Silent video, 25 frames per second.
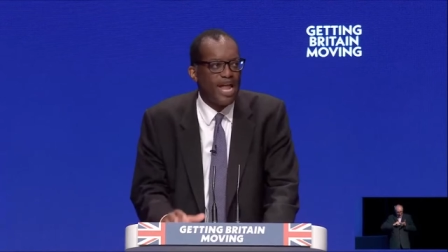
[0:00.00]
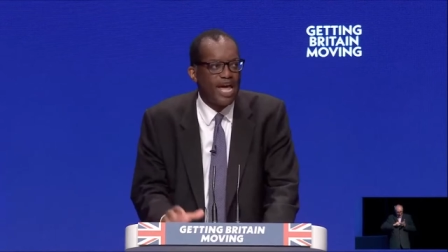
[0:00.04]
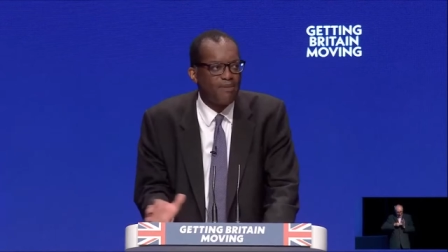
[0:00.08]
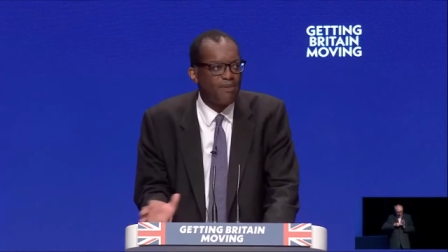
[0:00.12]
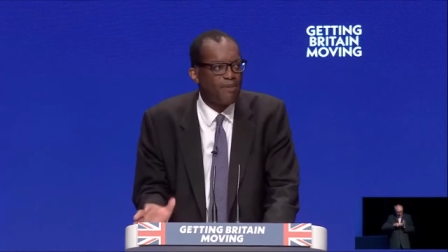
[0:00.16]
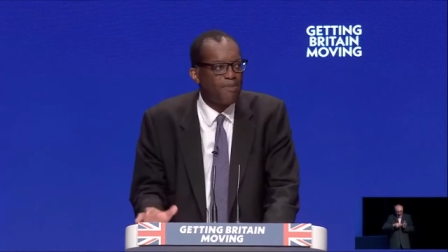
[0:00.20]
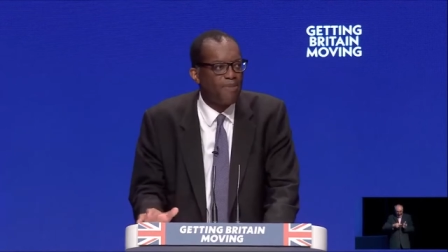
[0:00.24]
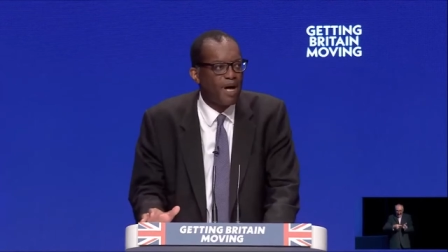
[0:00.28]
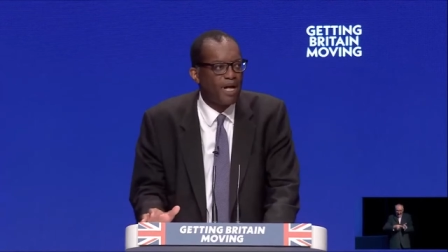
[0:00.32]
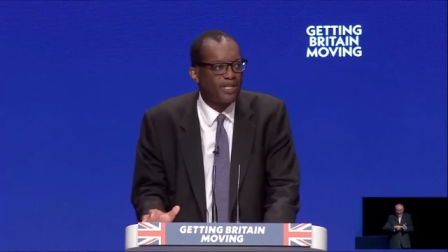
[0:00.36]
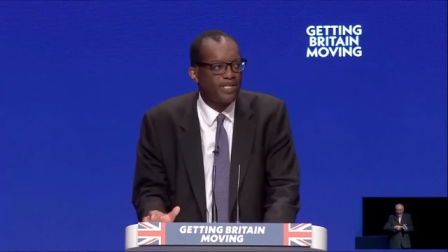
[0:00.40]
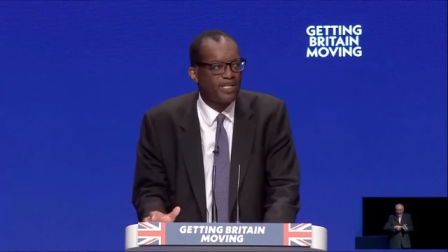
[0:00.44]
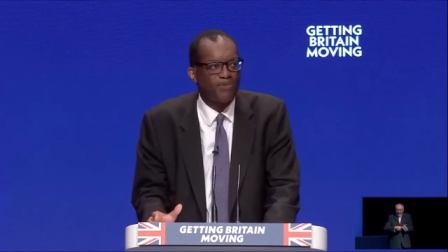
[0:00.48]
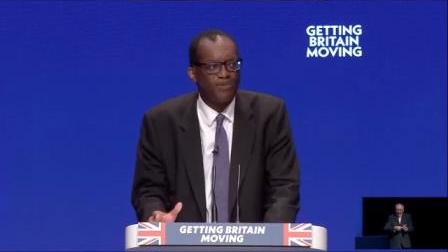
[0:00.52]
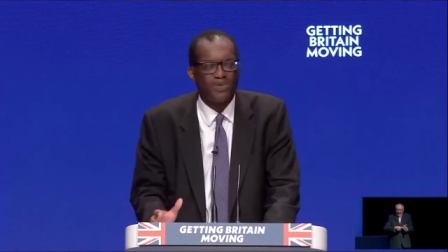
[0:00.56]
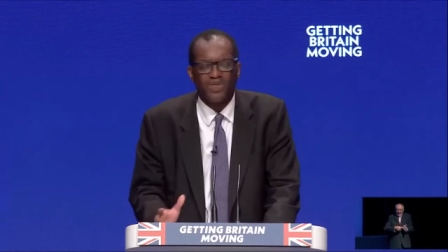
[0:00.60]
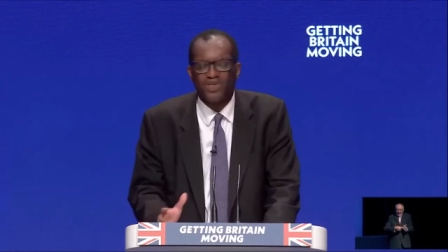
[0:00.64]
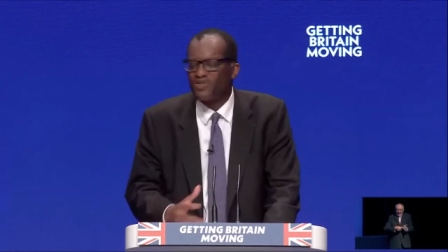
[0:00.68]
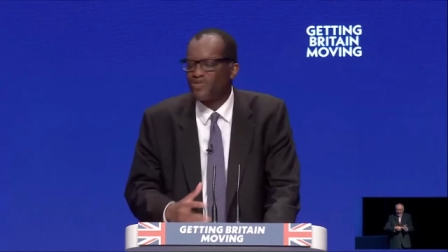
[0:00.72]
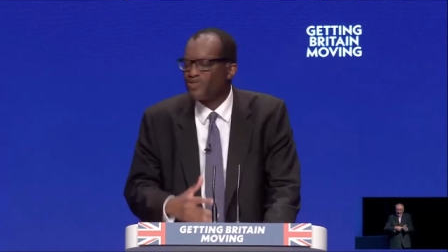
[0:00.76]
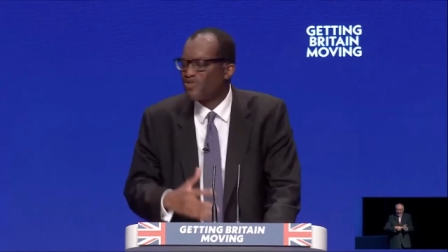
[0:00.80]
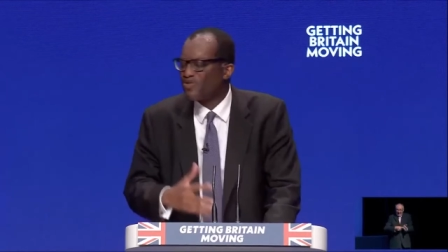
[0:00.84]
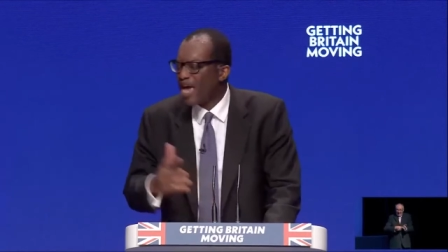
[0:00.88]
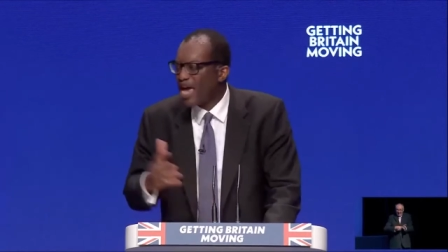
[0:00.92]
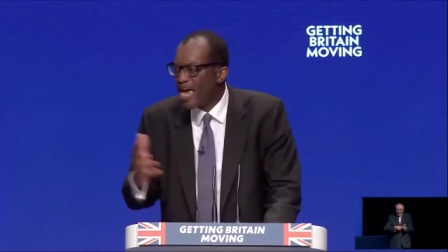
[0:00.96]
a Labour Party with
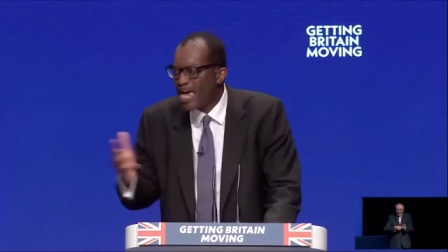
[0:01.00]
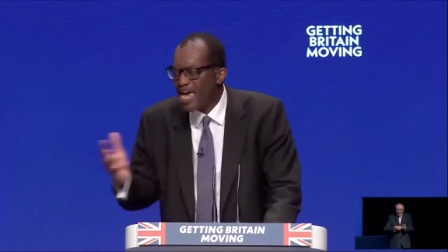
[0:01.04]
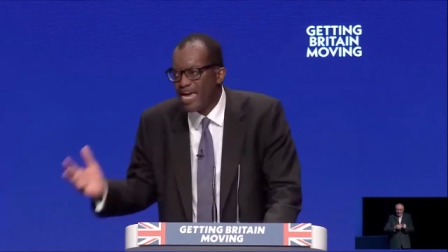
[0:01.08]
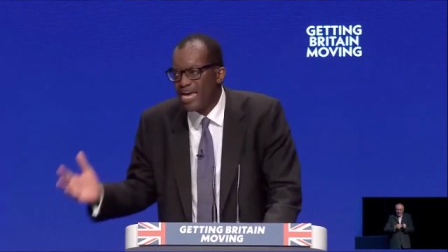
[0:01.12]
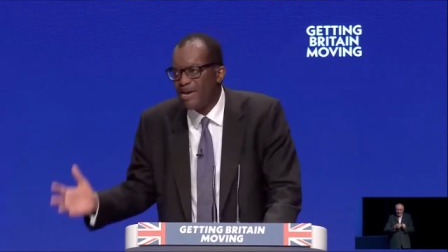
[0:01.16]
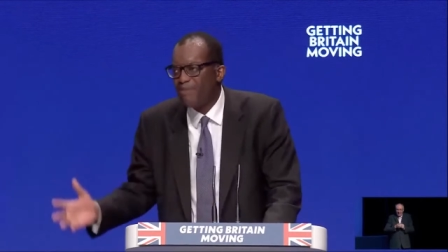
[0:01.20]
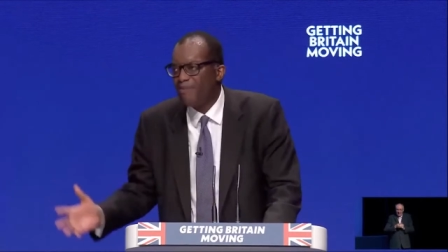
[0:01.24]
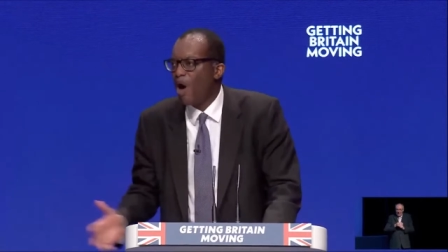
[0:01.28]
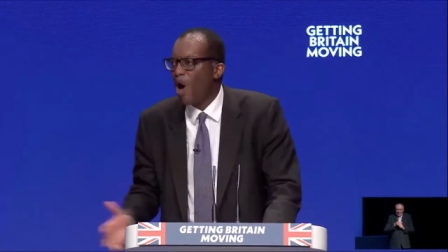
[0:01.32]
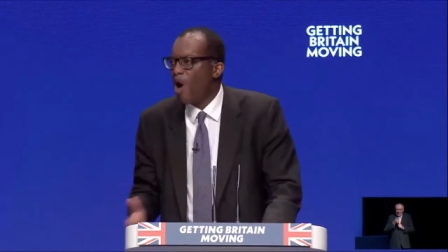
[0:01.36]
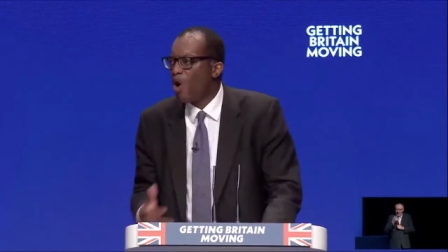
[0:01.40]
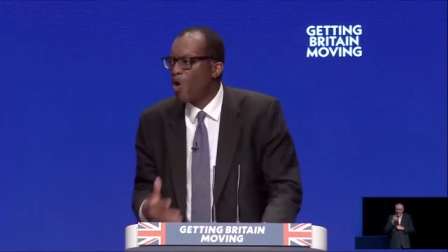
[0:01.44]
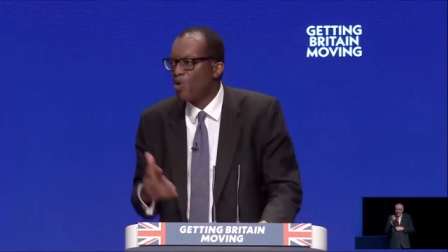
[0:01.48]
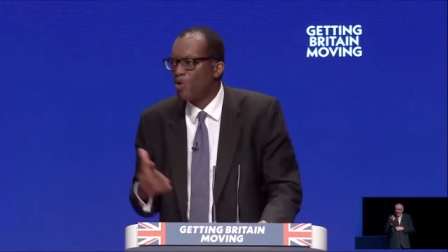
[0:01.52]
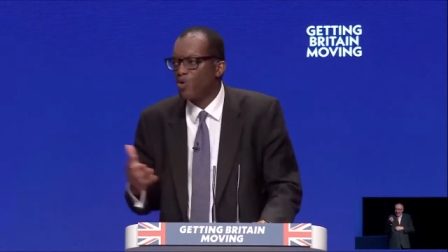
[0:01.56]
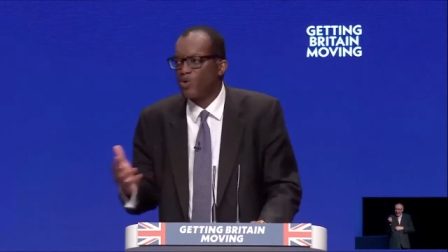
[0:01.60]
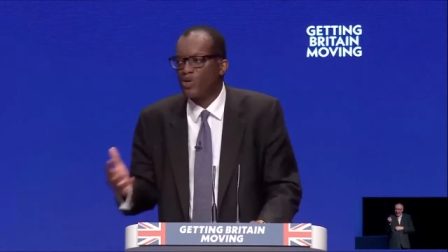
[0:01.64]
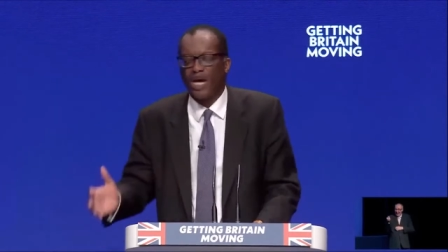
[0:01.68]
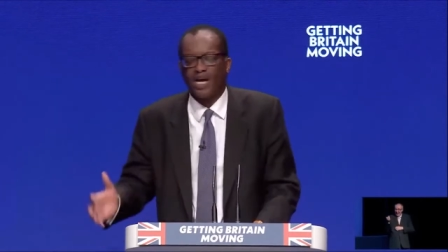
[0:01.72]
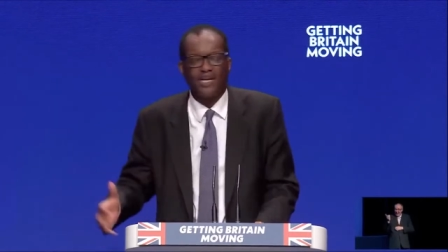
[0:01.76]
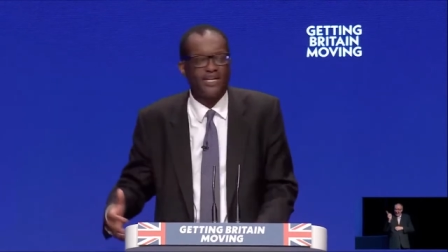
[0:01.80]
the same old